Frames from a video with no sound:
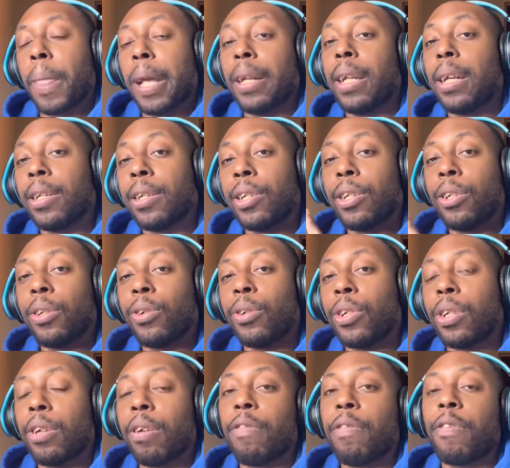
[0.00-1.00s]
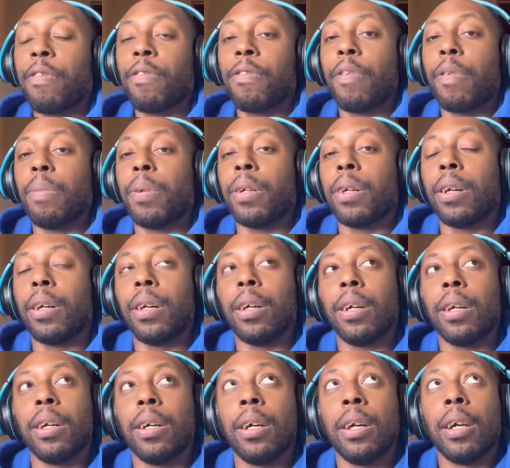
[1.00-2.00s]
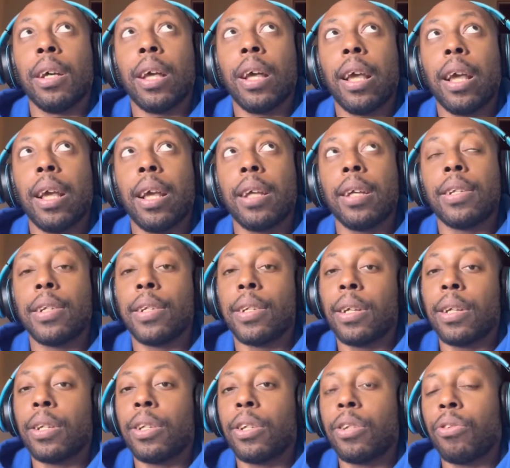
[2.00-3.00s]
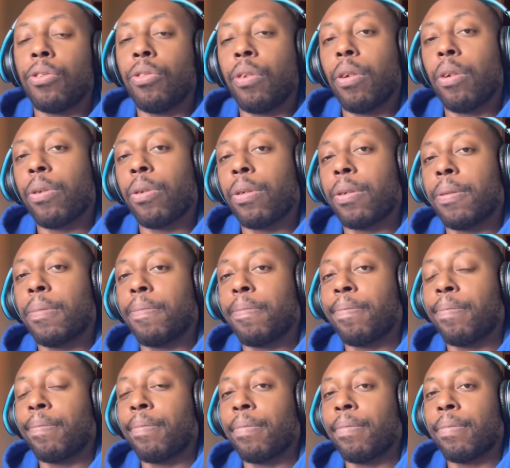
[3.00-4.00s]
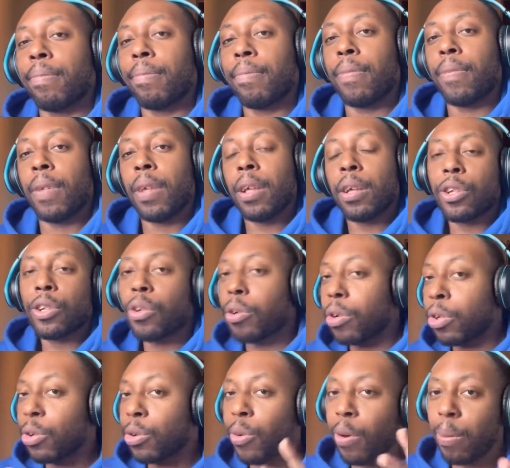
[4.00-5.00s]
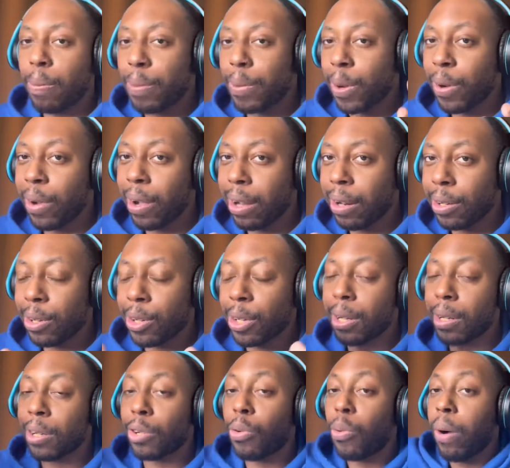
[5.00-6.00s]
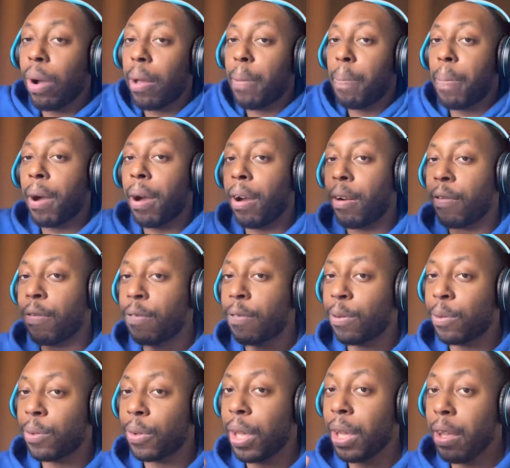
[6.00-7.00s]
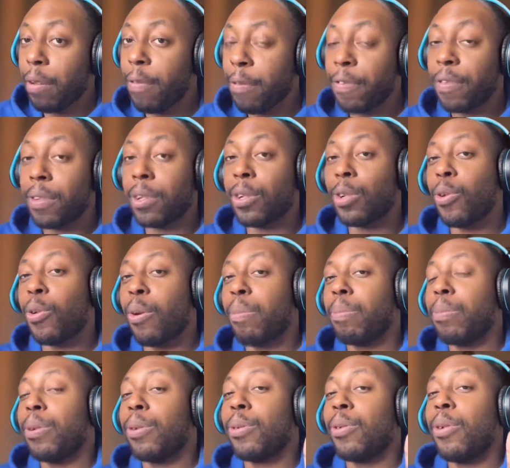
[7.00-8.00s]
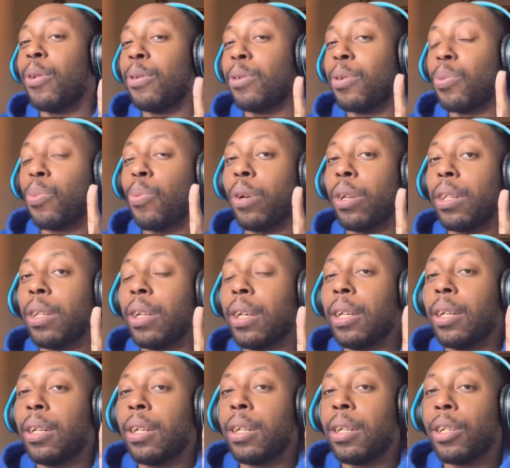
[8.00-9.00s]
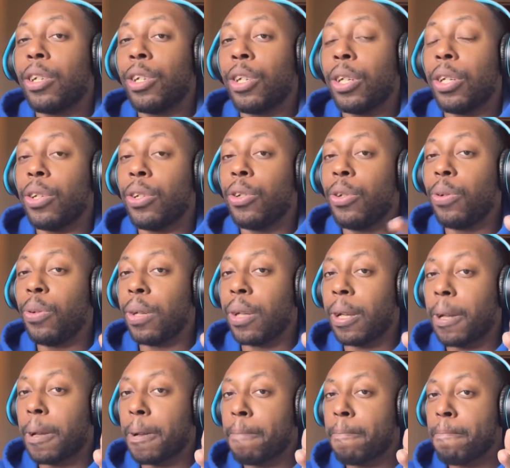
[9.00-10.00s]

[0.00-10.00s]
and they're still suffering from a stunted growth. So the Scorpio energy is quite powerful if the Scorpio knows what she's doing.